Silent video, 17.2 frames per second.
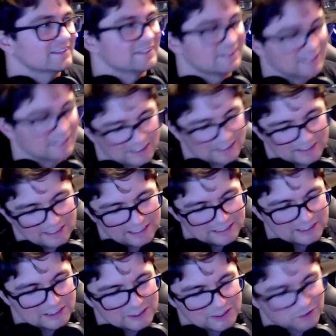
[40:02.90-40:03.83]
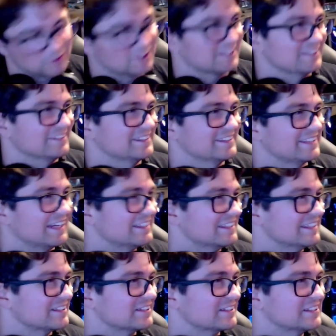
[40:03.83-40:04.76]
in like a nice short
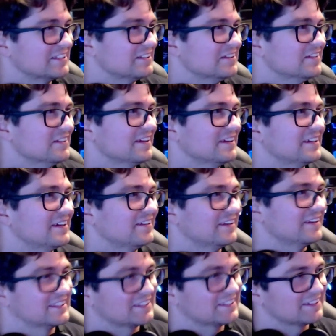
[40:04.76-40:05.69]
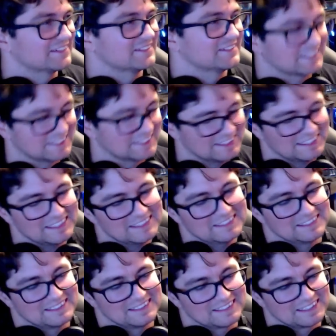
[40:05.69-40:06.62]
sentence or two. It's sort of
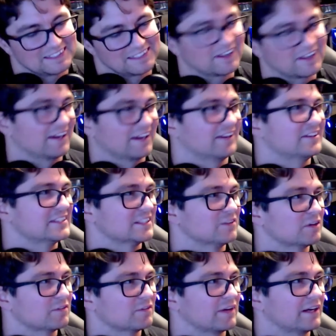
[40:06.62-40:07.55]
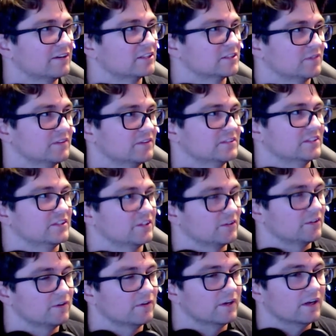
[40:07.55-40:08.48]
succinct. And it's like, okay, I understand what my hero is supposed to
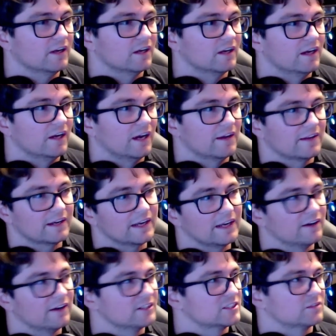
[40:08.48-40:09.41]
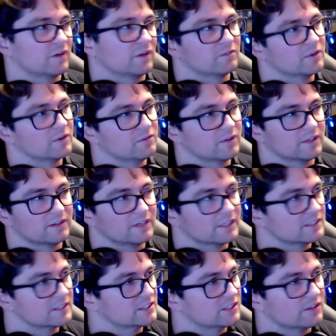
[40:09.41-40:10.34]
do. And then elsewhere, we want to
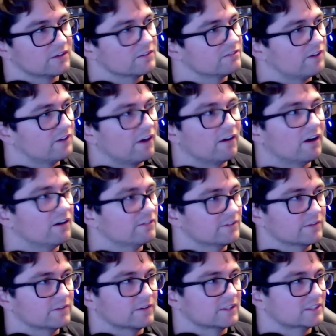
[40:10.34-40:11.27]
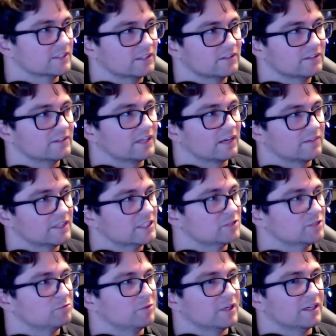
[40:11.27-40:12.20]
like show you fall off. We want to show you
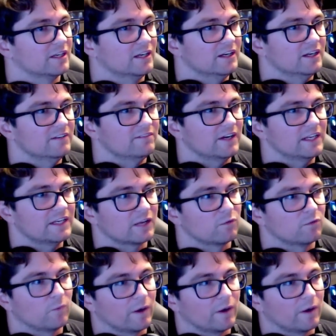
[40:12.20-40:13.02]
damage, but finding like